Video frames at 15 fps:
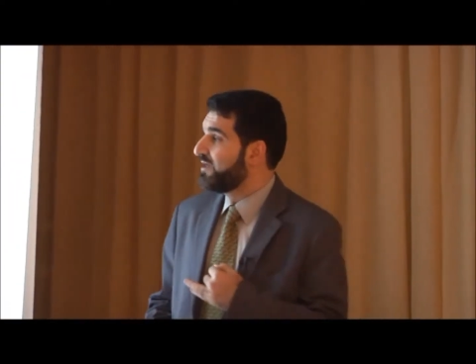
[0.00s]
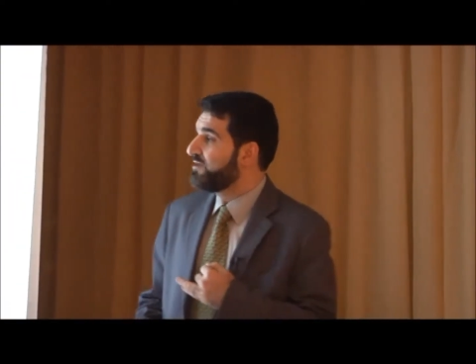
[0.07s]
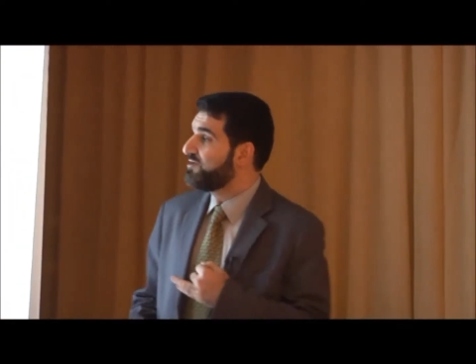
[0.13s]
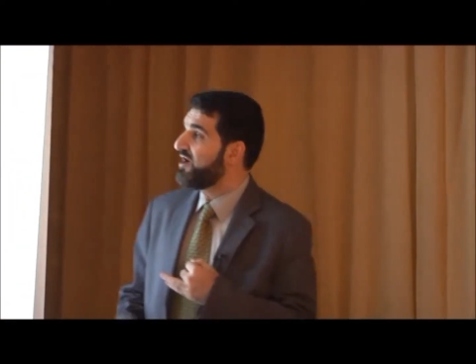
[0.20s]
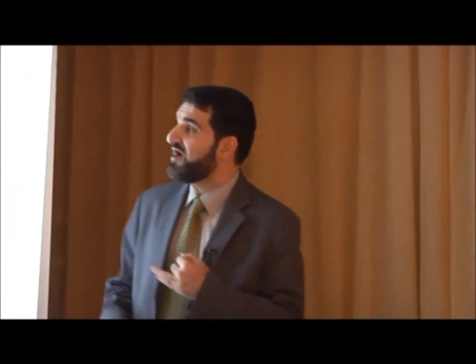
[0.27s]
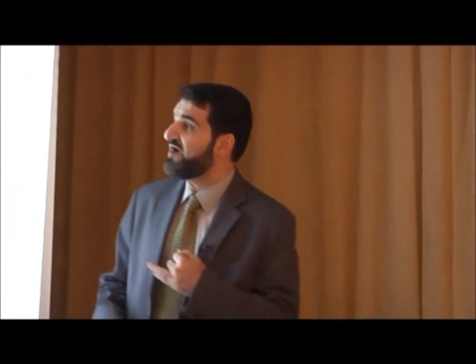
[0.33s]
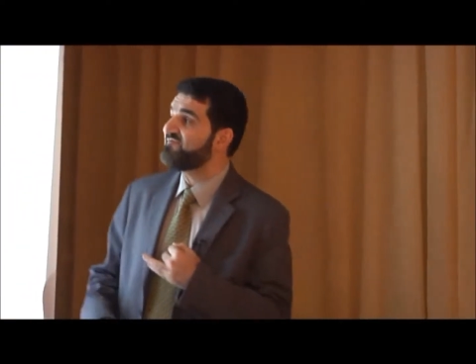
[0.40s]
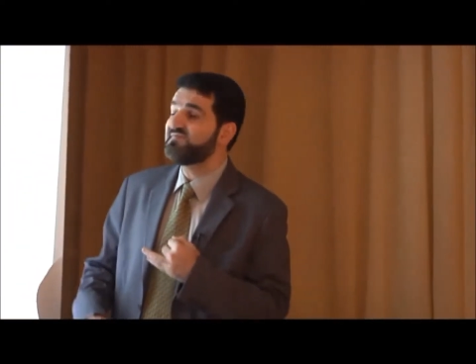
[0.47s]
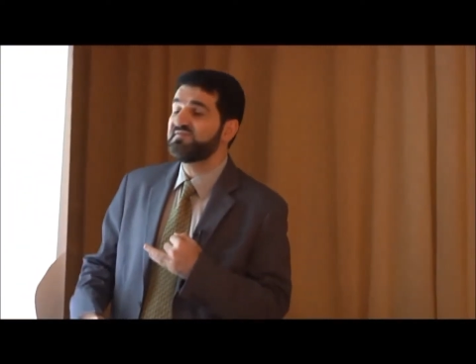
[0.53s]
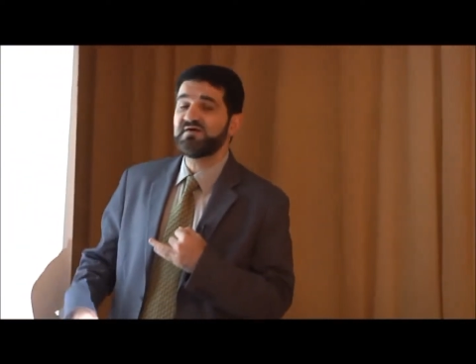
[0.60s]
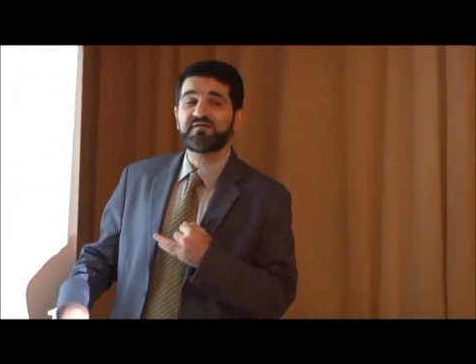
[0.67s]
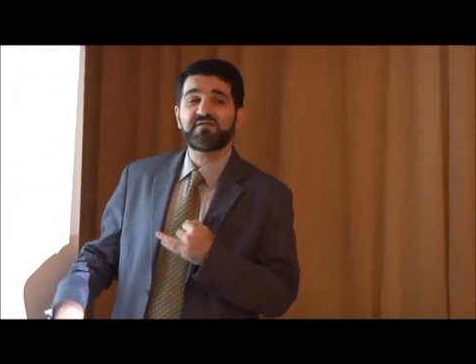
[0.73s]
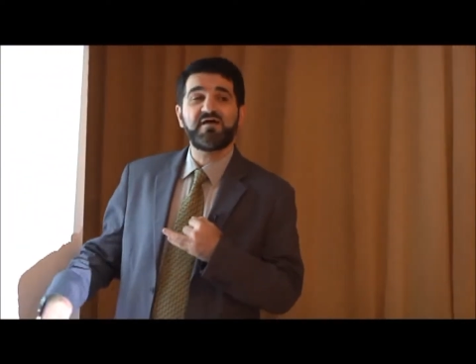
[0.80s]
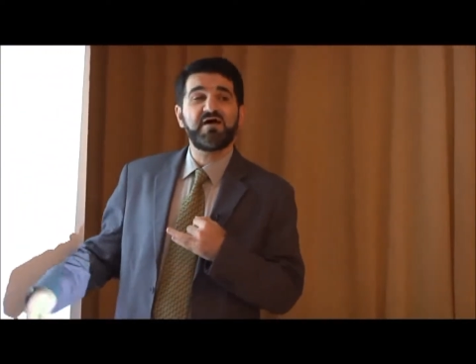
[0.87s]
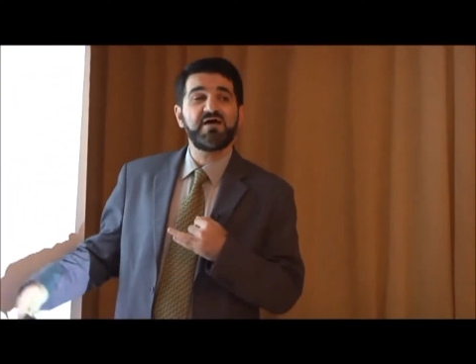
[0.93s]
You have
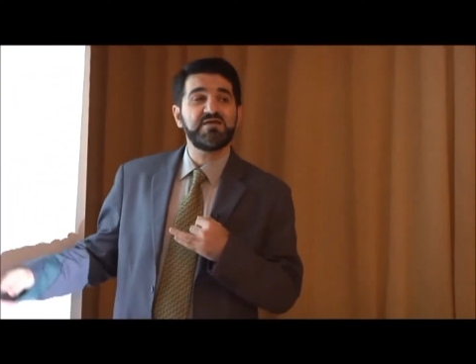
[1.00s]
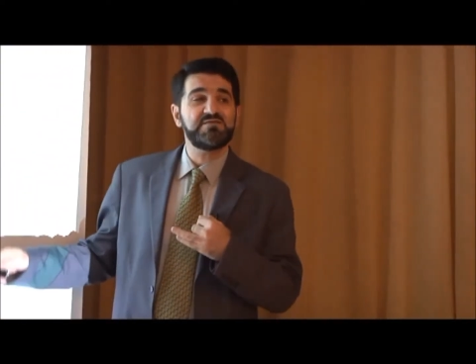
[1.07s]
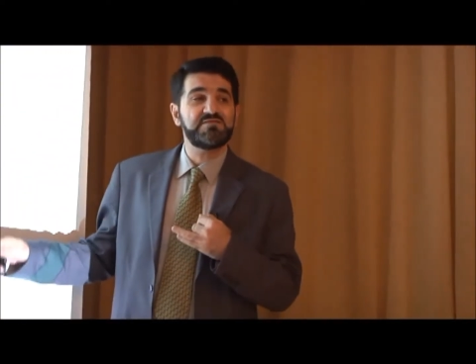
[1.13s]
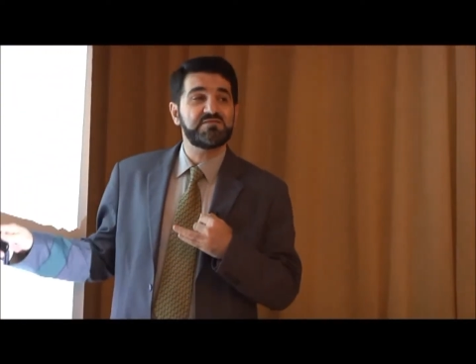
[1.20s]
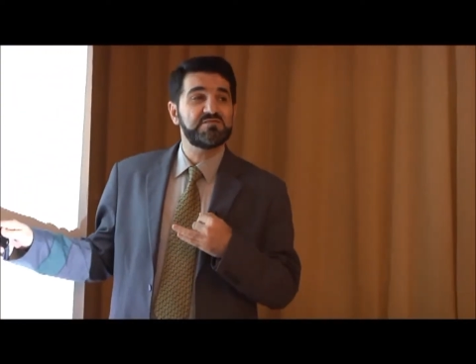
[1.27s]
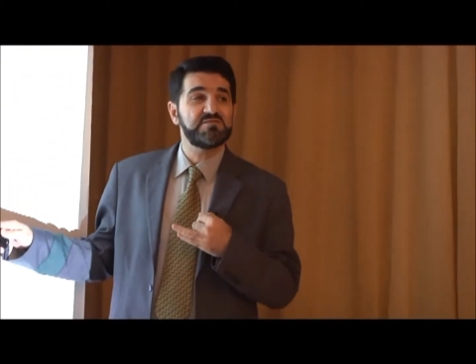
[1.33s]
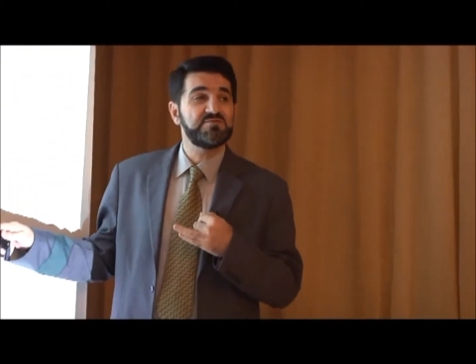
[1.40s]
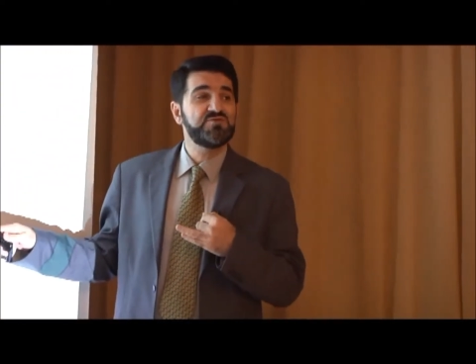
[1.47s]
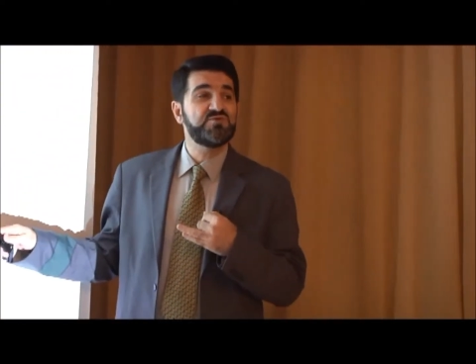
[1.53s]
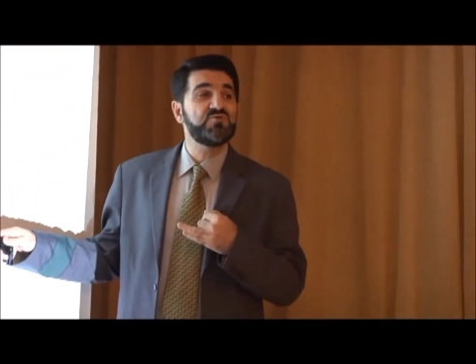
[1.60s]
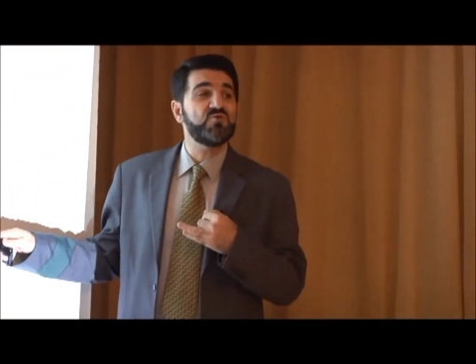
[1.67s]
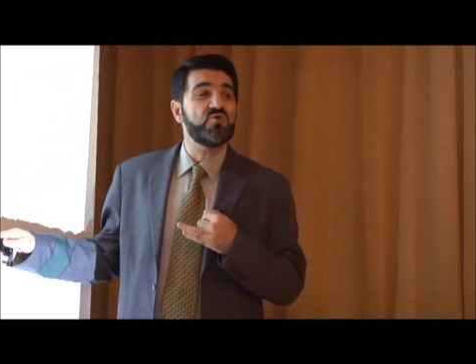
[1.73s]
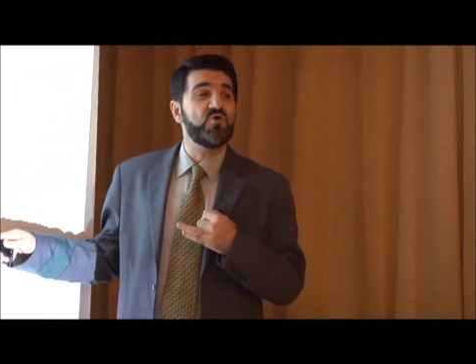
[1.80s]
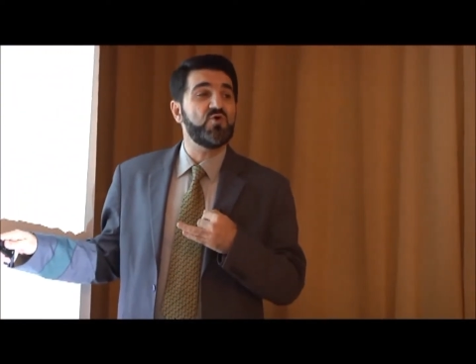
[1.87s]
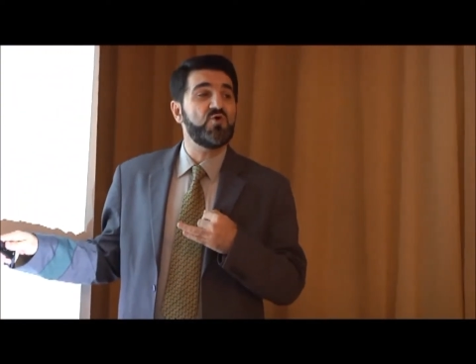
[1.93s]
the right
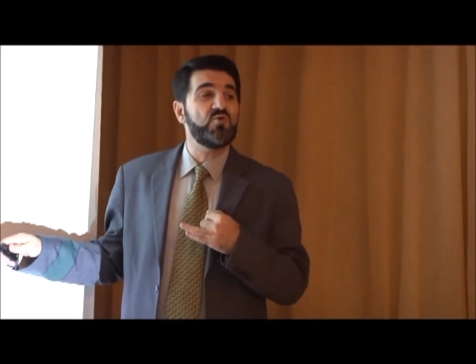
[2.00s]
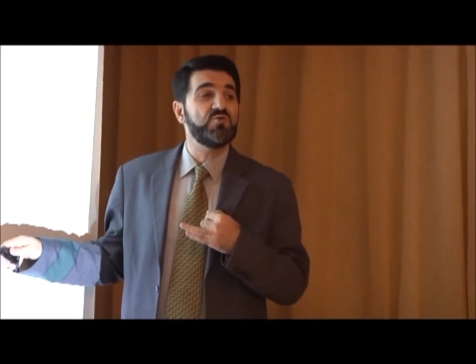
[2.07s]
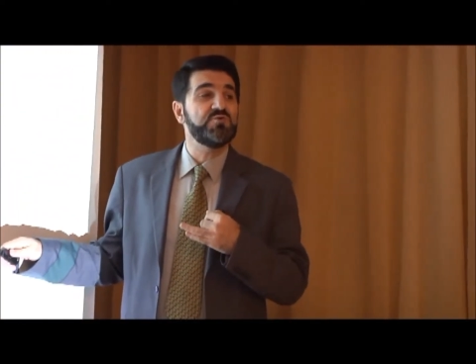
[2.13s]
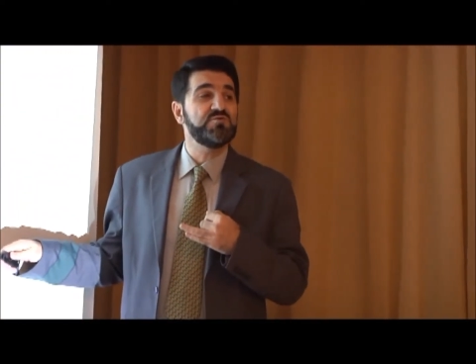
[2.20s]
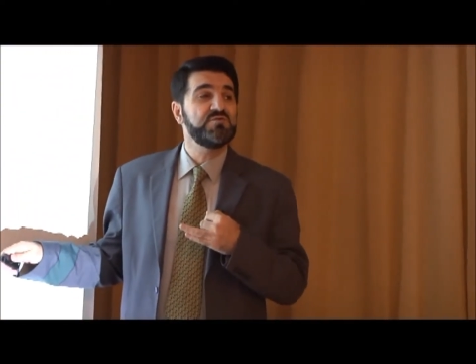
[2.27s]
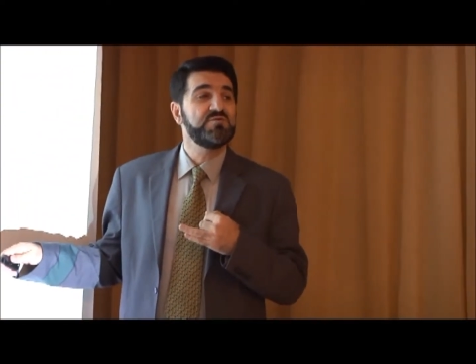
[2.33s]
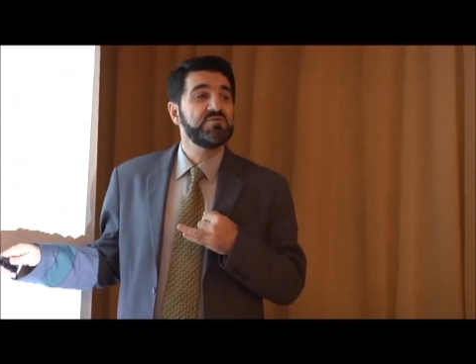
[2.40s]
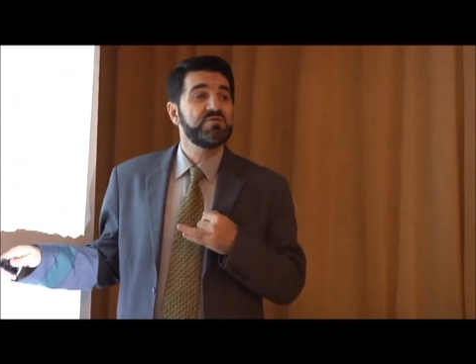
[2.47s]
to own